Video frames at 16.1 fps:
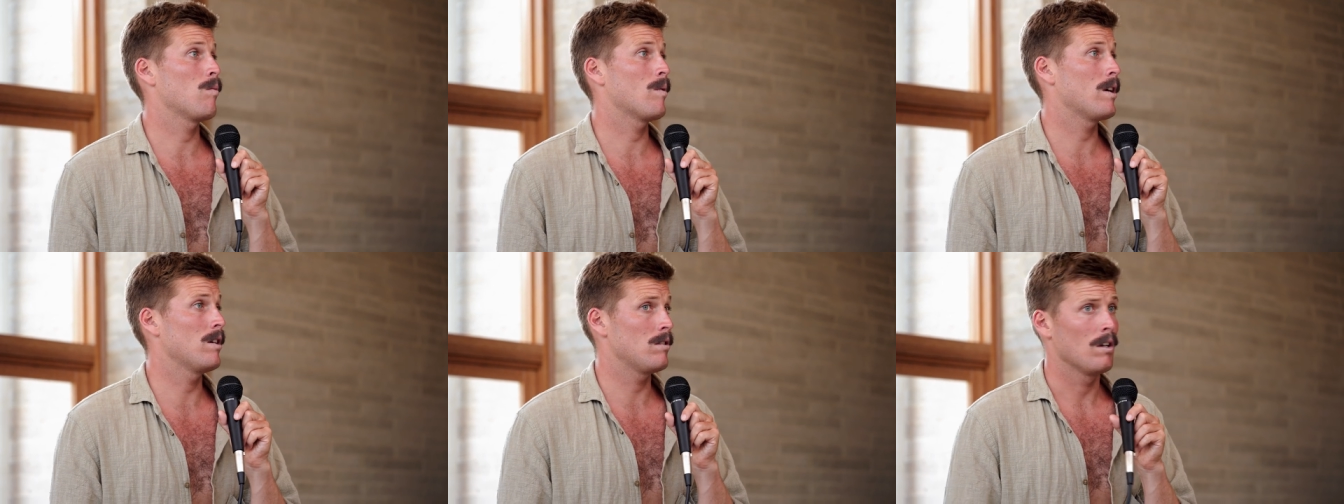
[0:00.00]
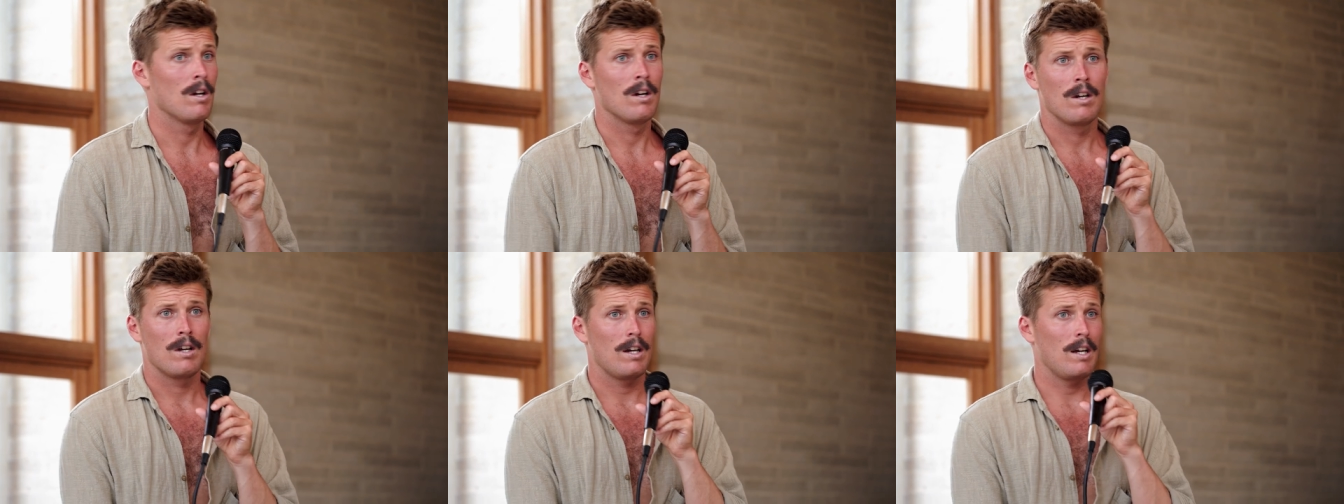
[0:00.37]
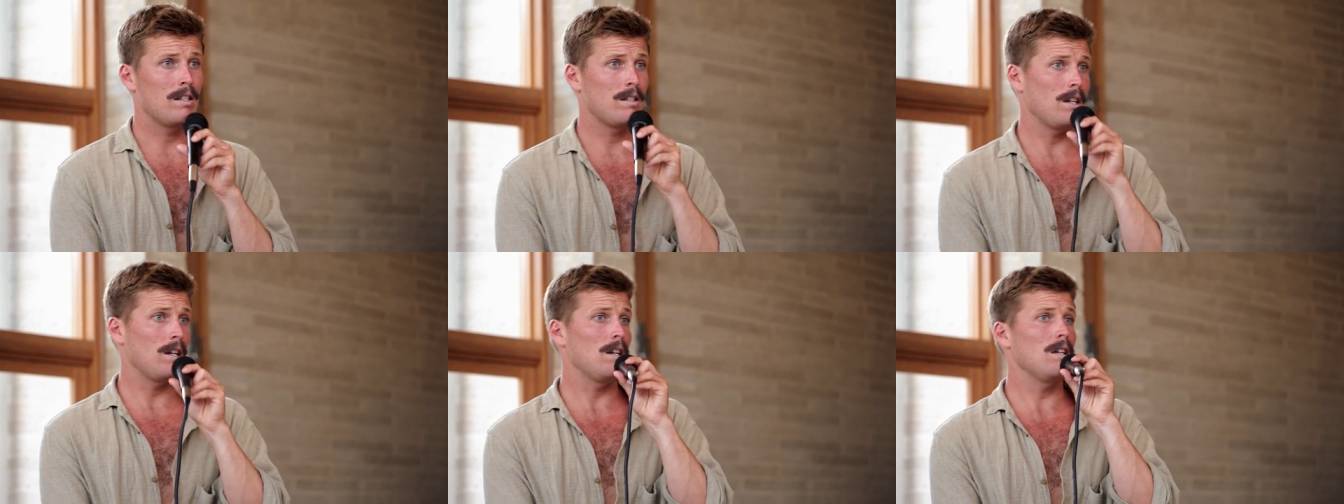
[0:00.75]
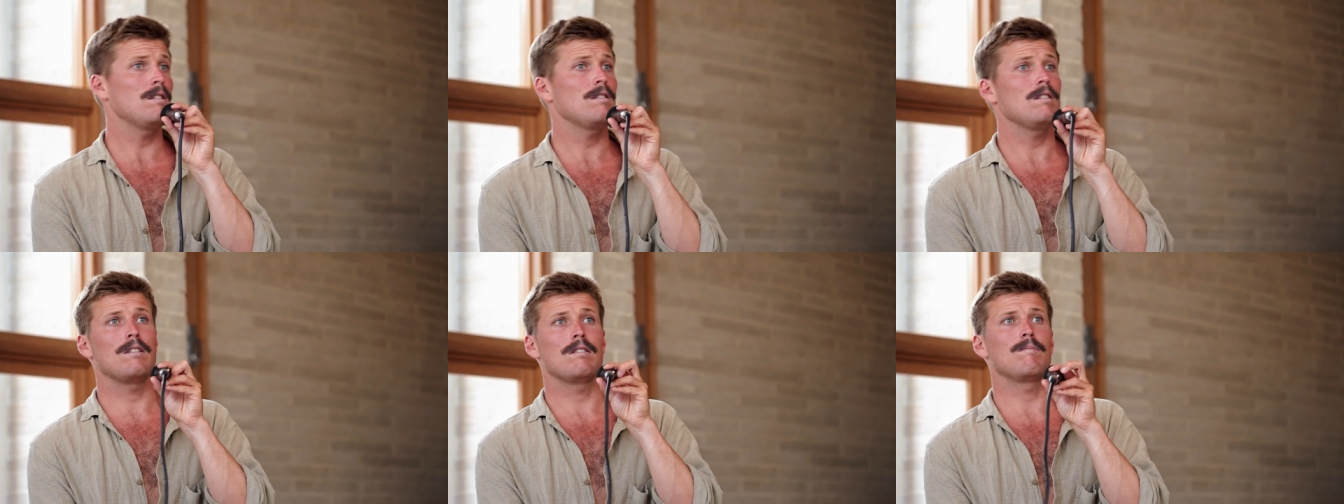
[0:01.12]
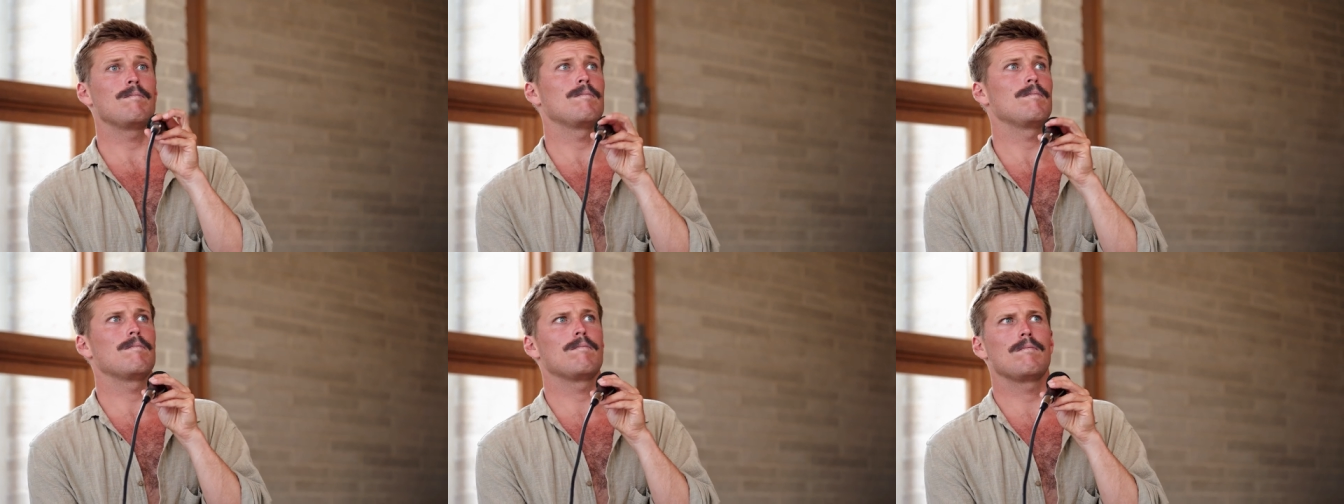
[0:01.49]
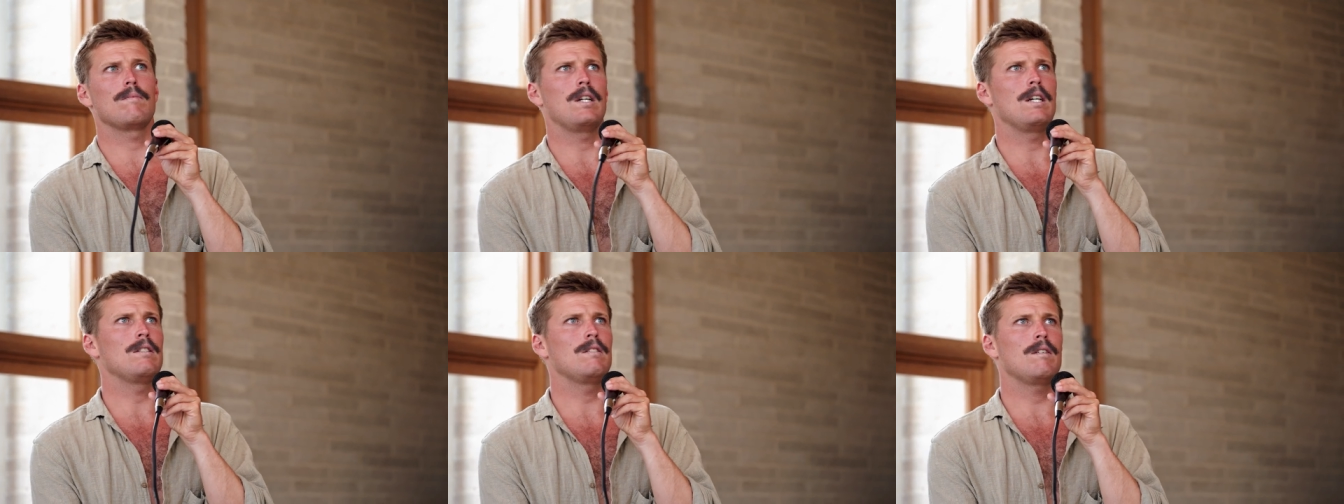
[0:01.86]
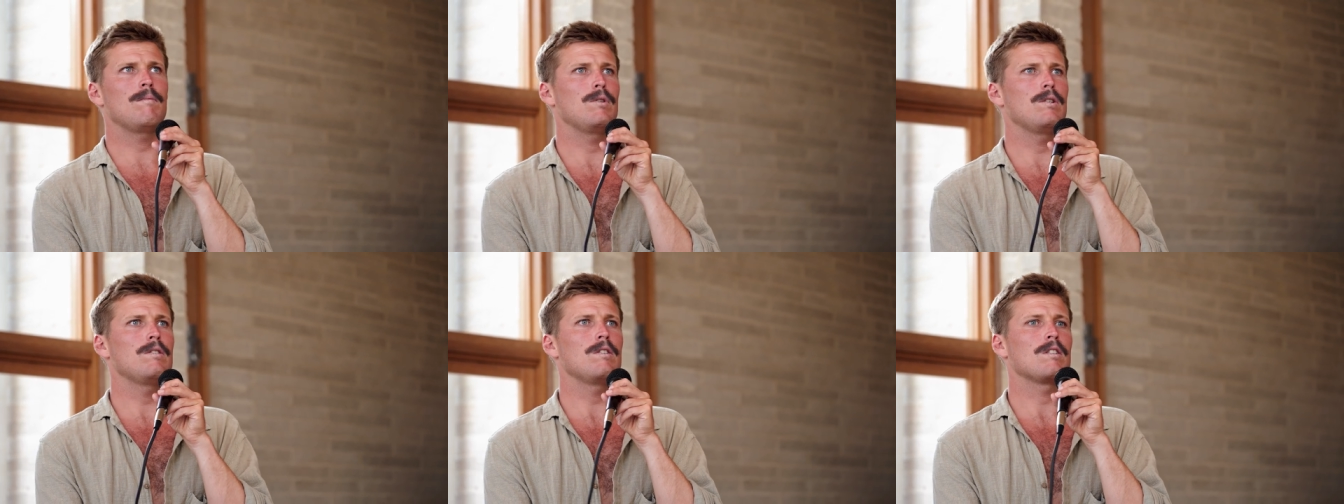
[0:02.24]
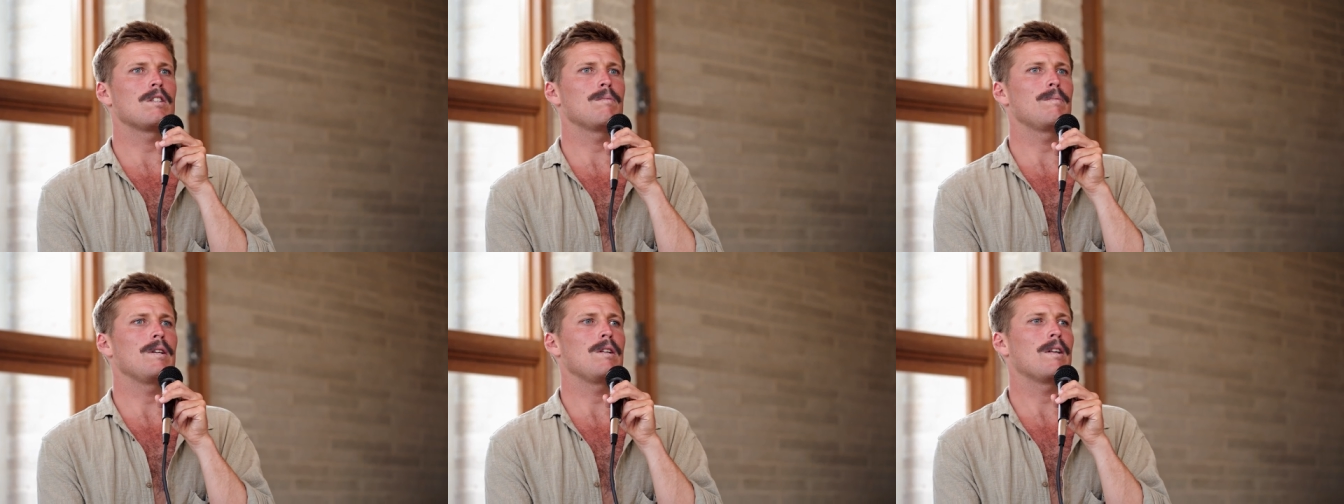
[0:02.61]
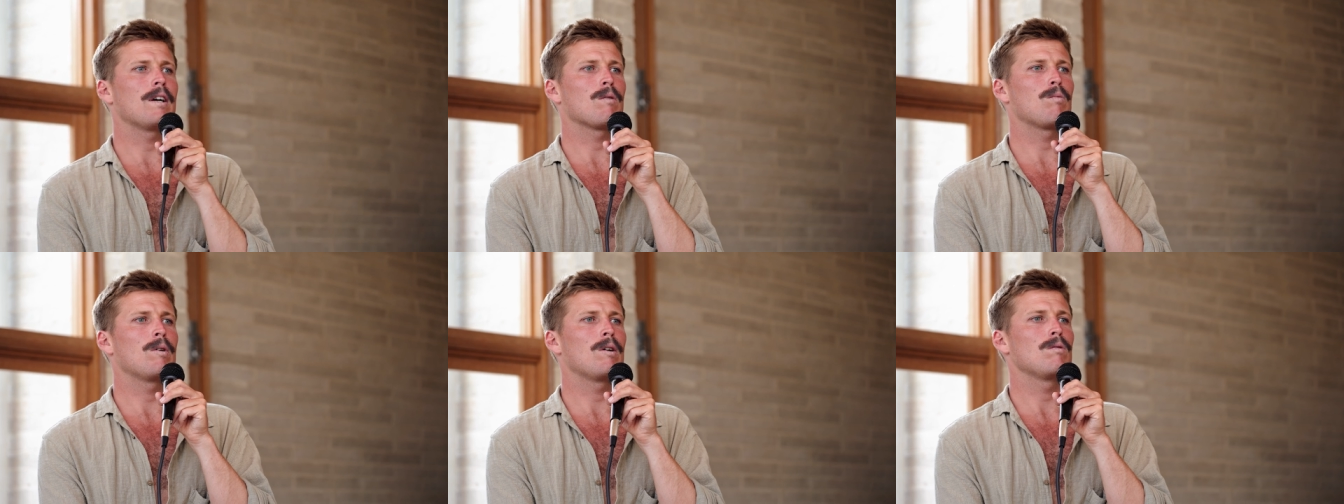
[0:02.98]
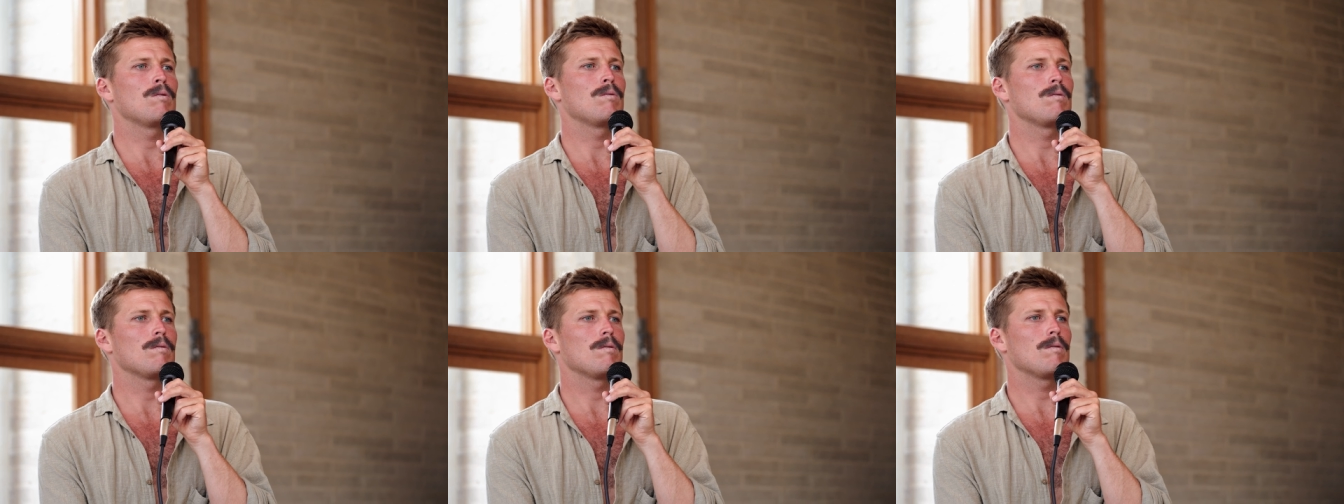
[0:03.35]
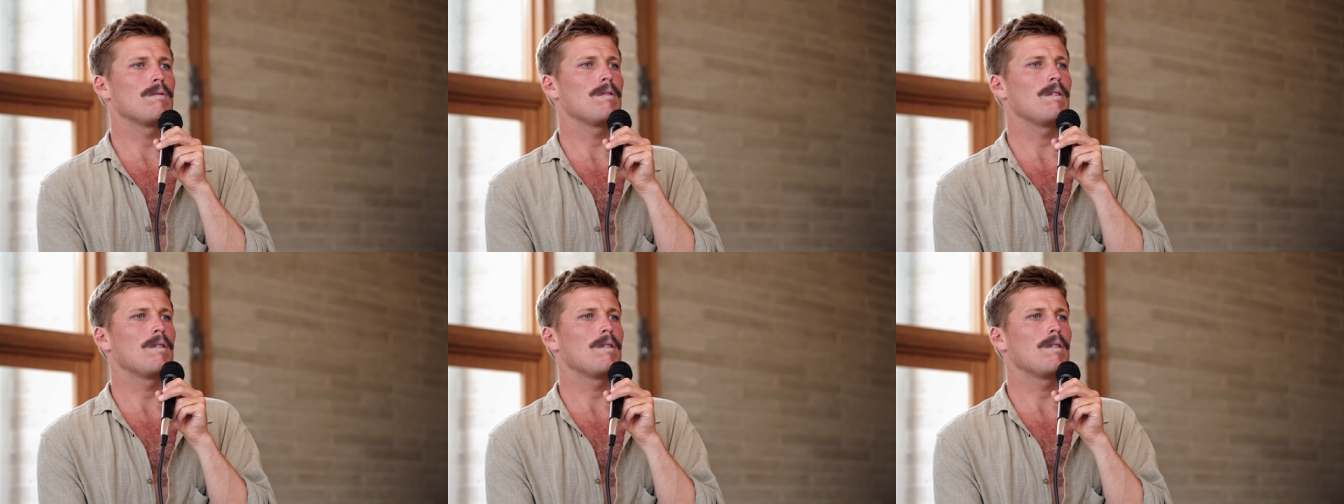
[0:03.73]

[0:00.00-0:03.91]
Whereas it's easy in easy in music to be like, well,